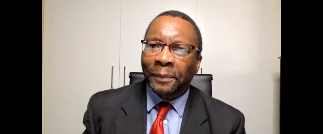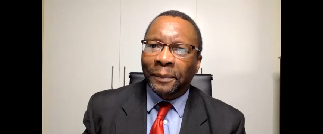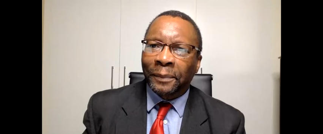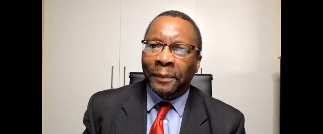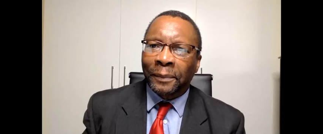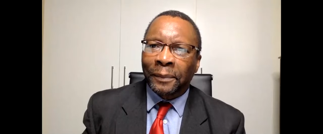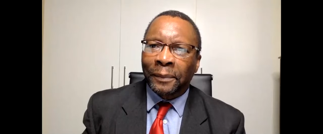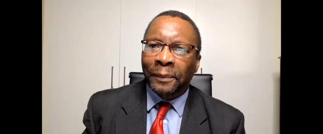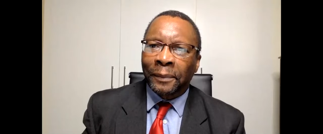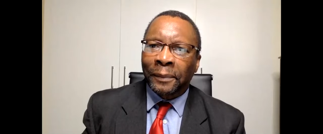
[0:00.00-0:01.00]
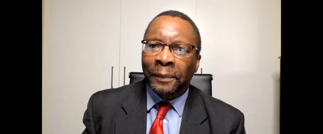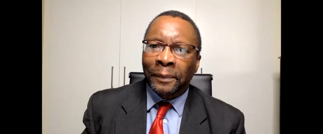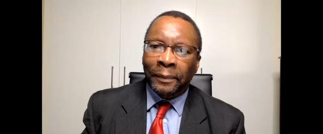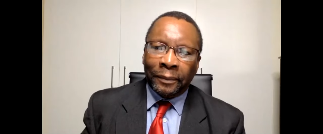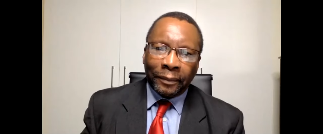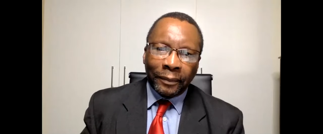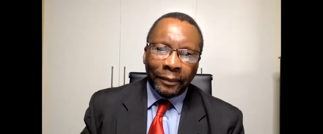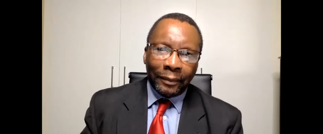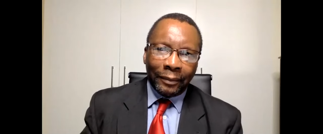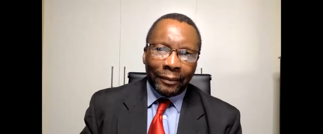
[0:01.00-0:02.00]

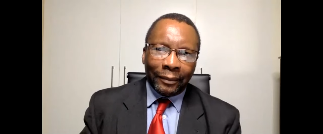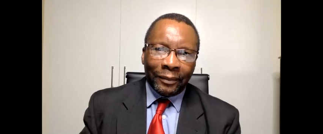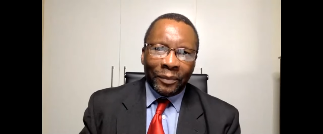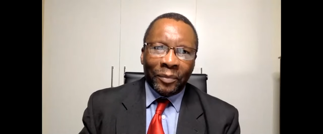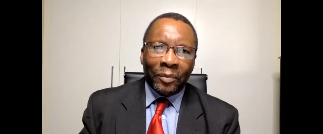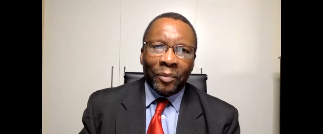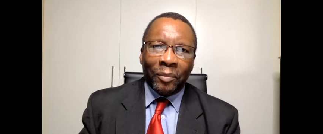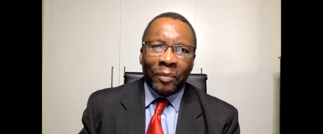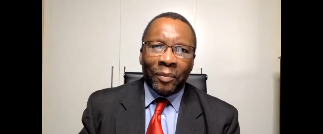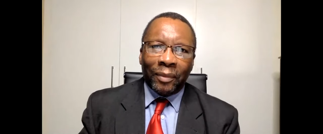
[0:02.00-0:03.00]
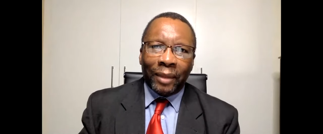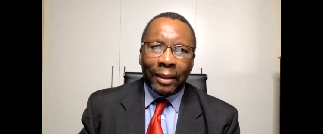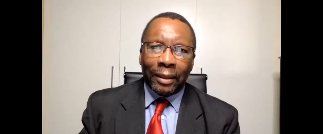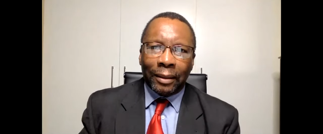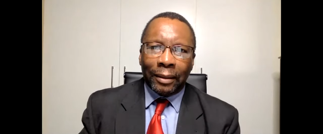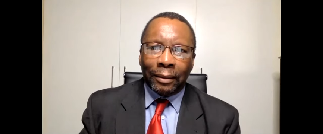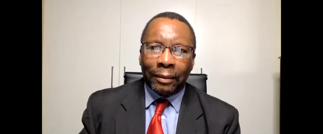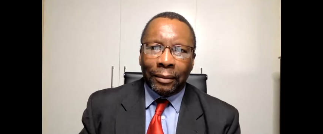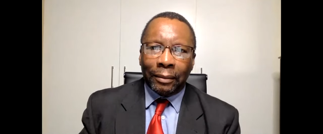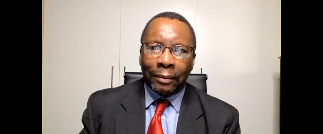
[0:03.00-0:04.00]

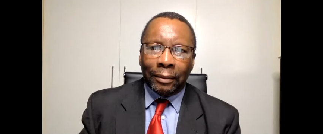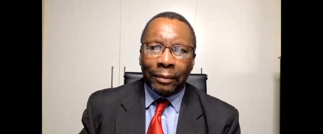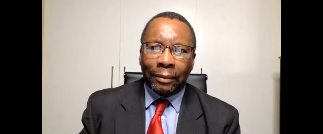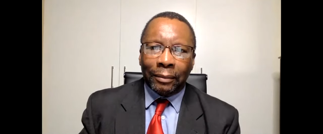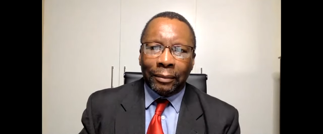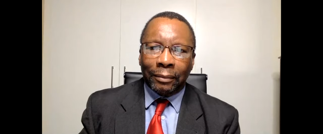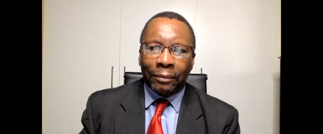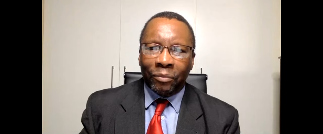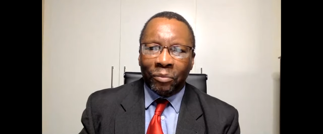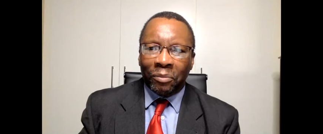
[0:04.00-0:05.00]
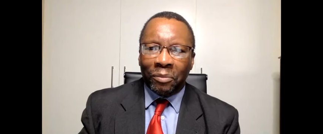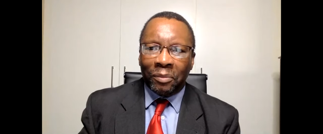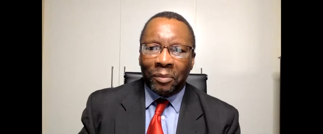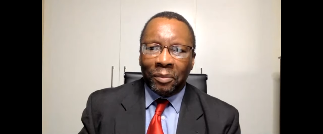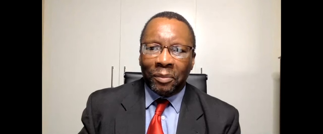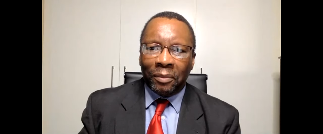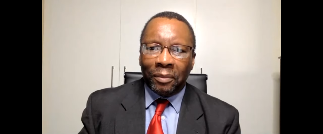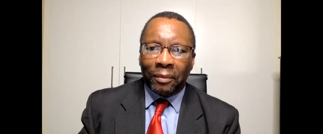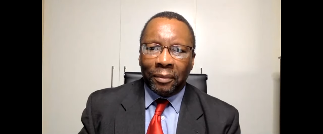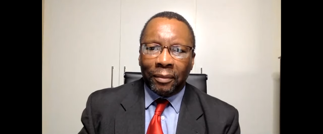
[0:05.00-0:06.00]

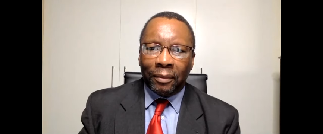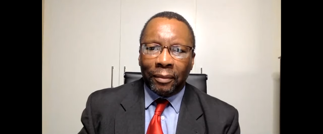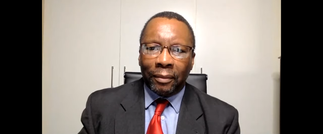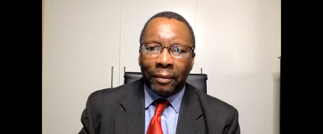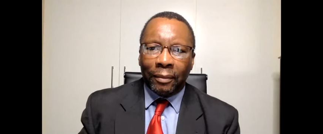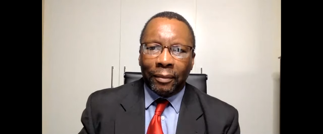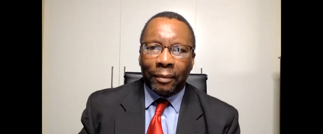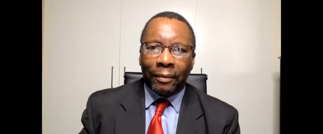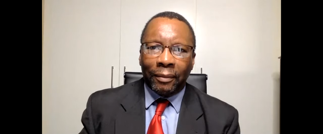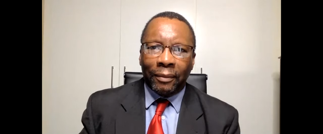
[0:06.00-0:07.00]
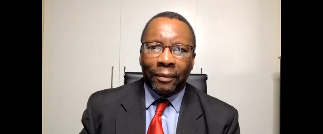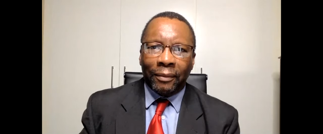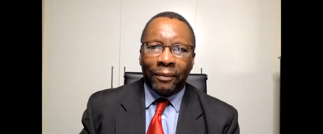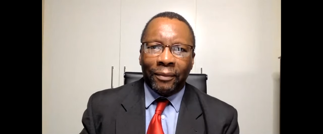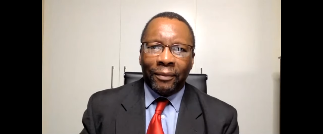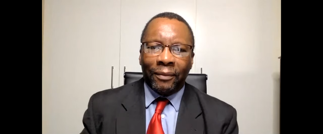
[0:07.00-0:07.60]
(no one is talking)